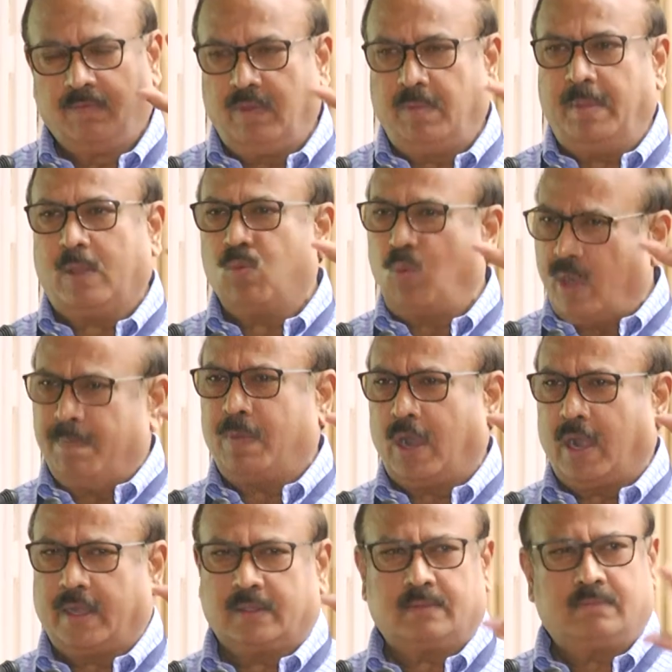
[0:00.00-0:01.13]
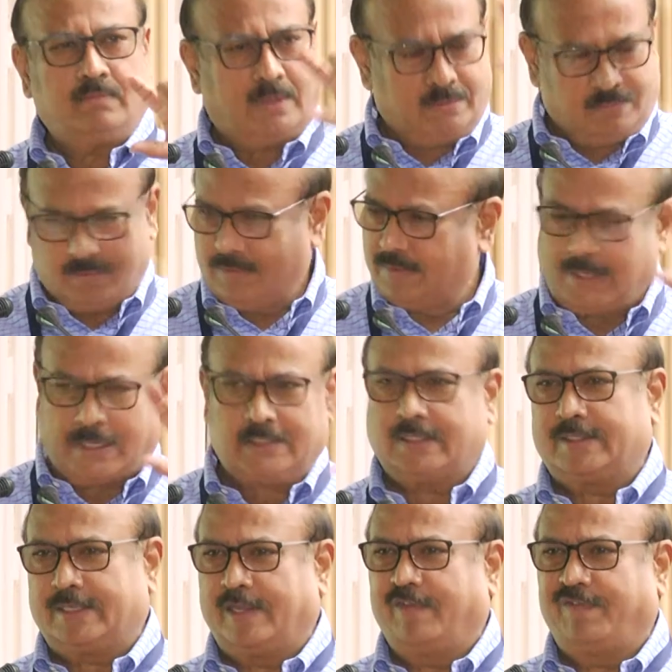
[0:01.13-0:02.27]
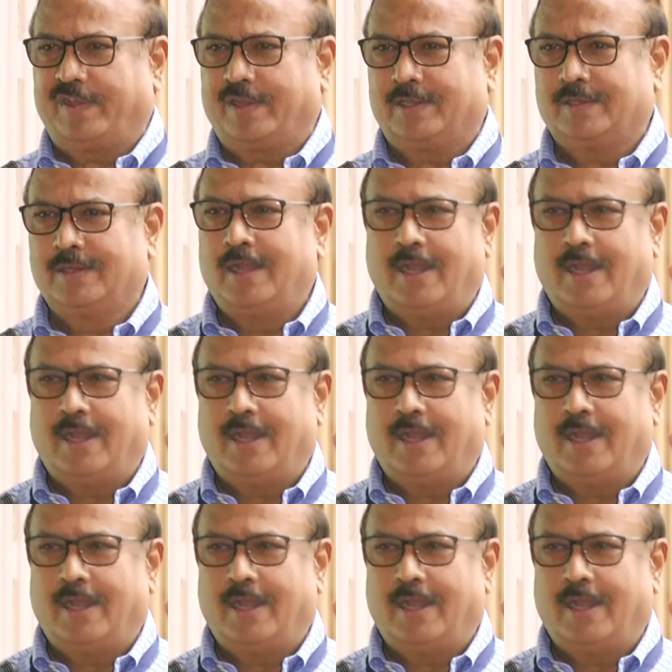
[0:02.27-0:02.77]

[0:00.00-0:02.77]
We make one product, well, that's a significant.